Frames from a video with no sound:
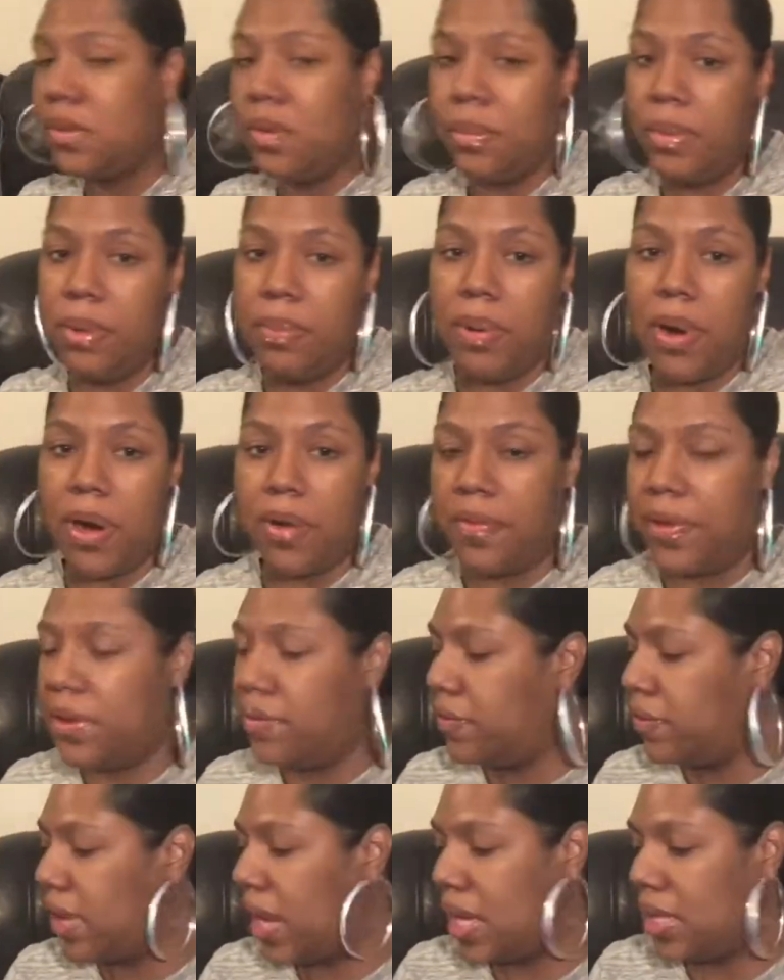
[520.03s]
would be perfect
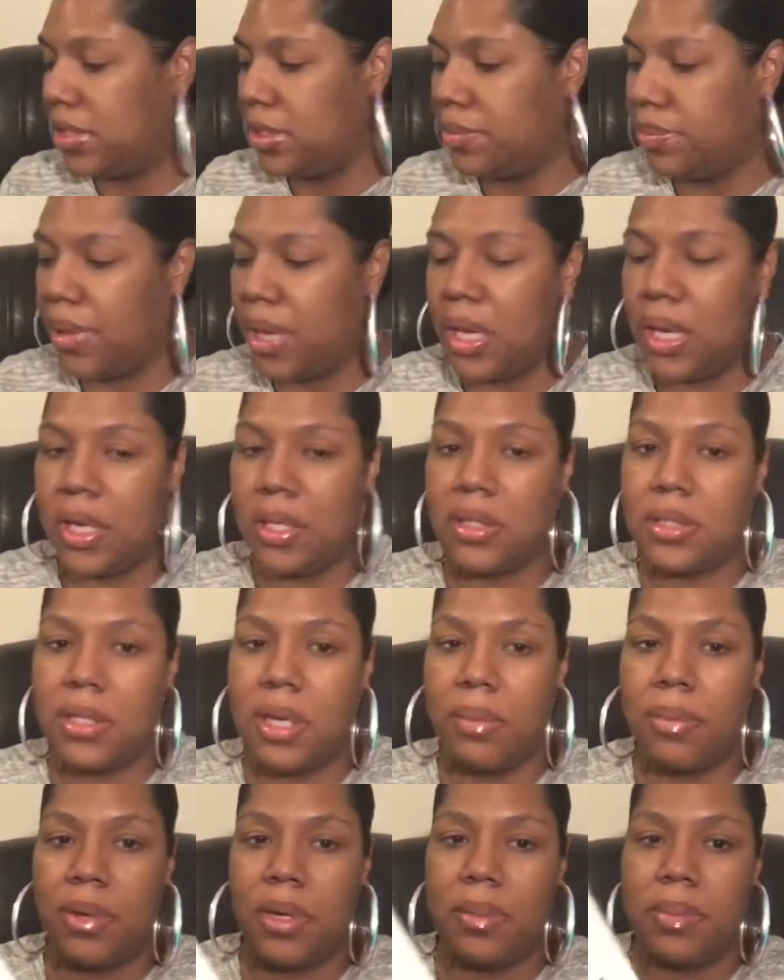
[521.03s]
for like spring and
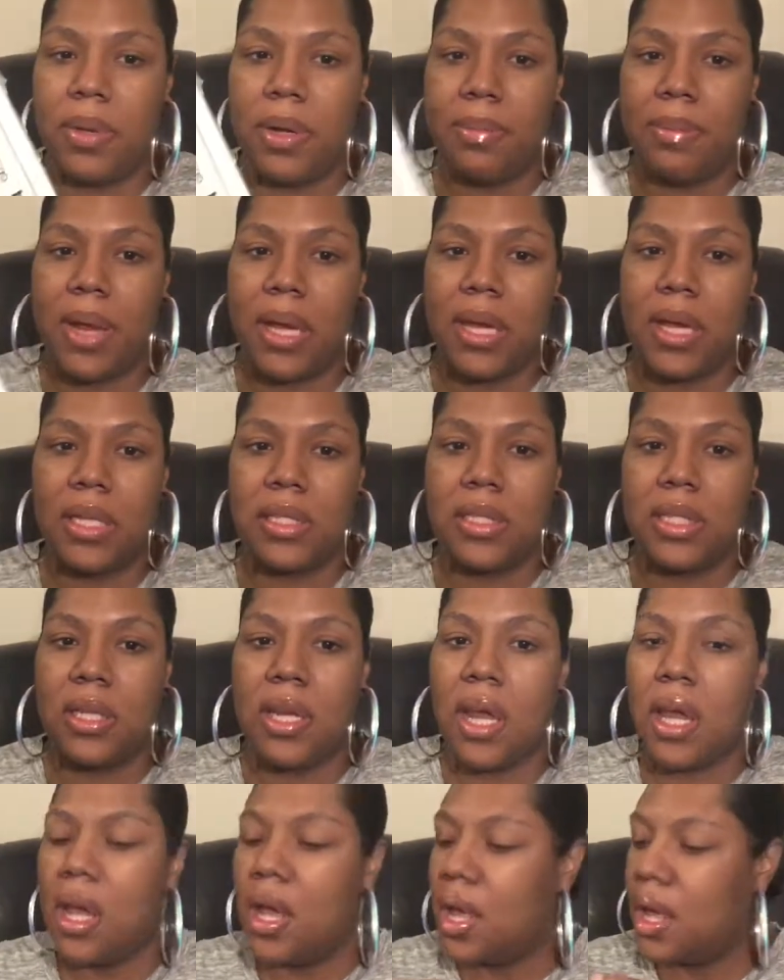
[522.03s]
summer to put in my kitchen.
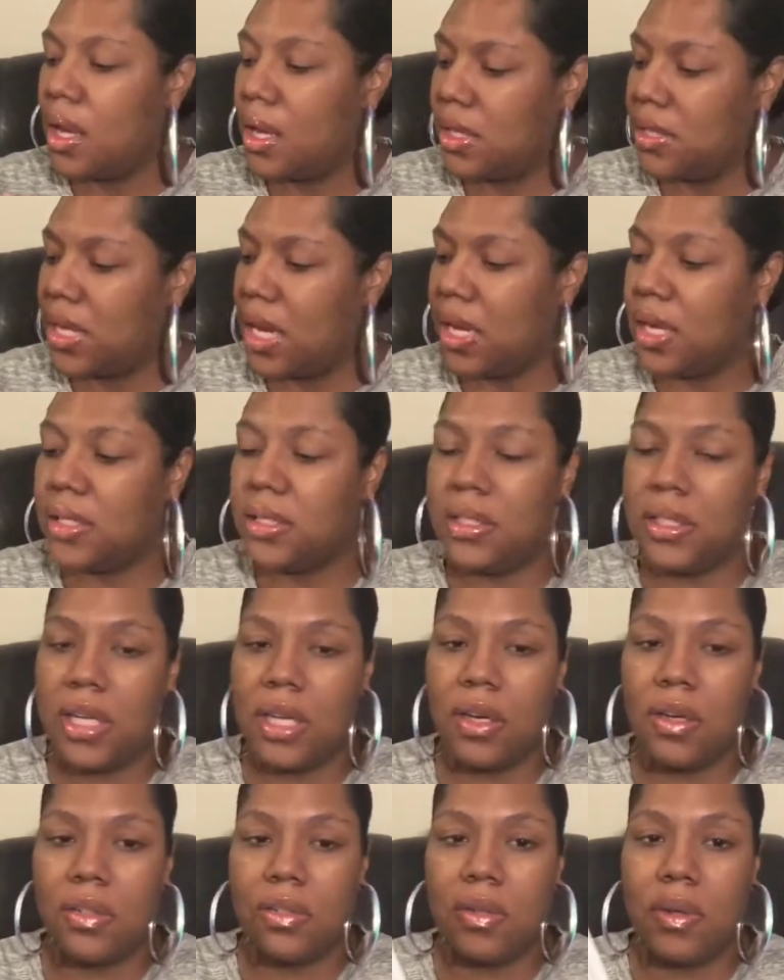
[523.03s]
Because I
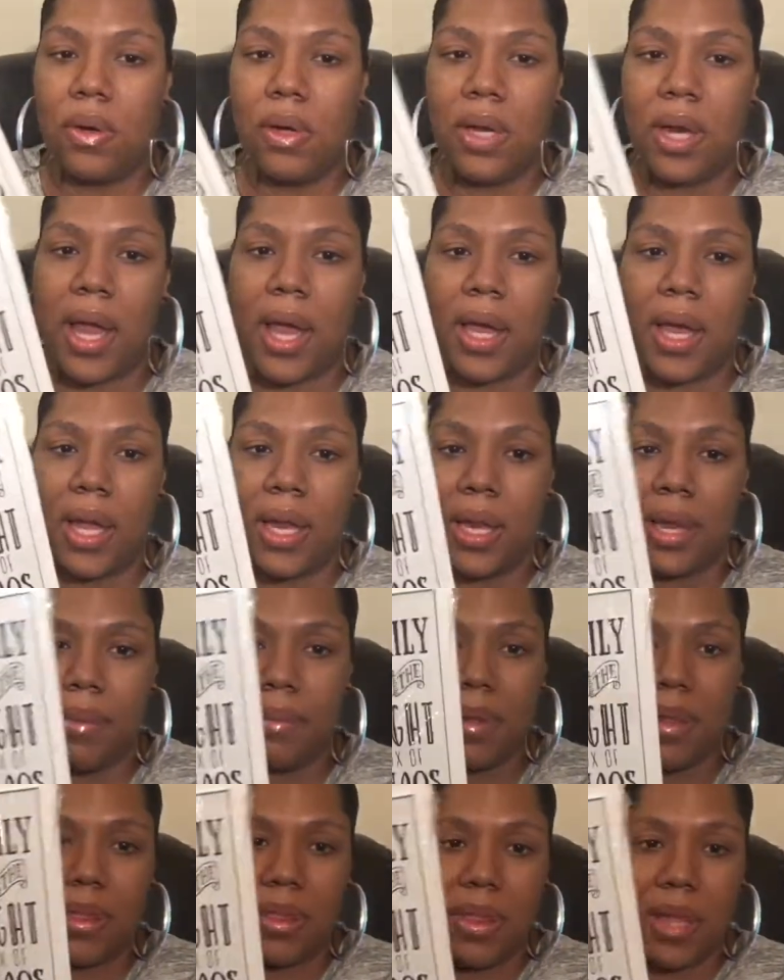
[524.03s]
considered doing like a
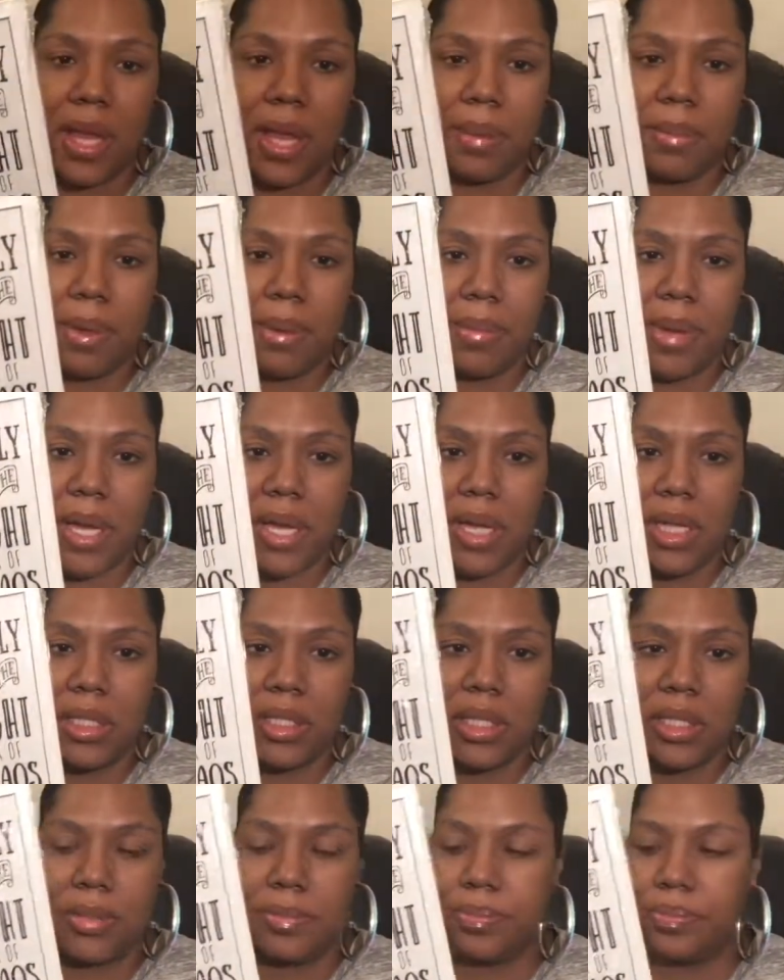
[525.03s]
lemon theme in my
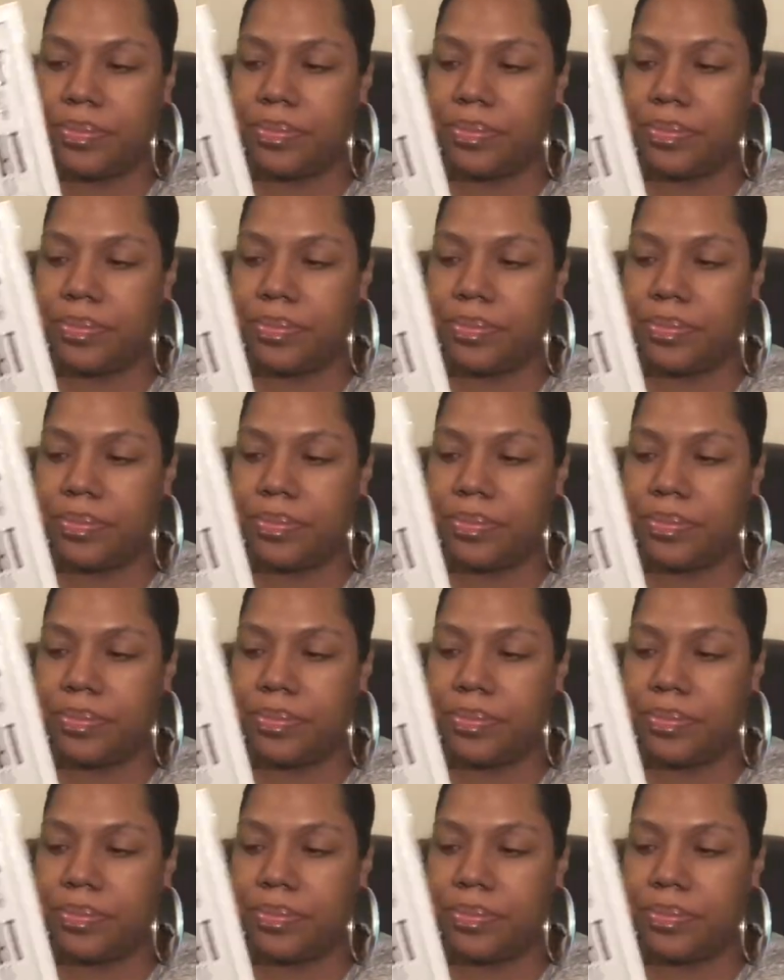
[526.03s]
kitchen.